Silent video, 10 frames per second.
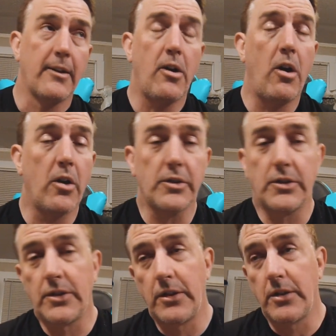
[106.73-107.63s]

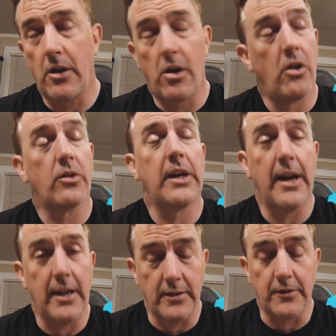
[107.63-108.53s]
caused all
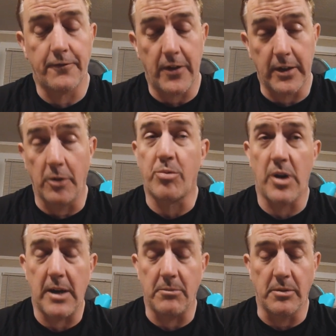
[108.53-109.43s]
kinds of fucking
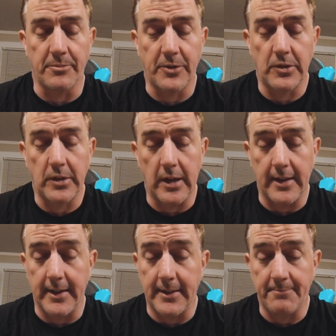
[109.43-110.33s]
problems.
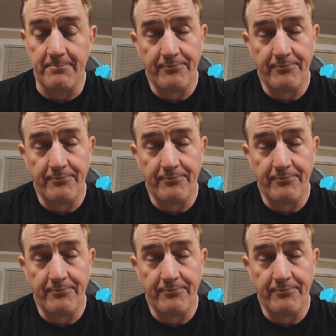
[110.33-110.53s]
I'll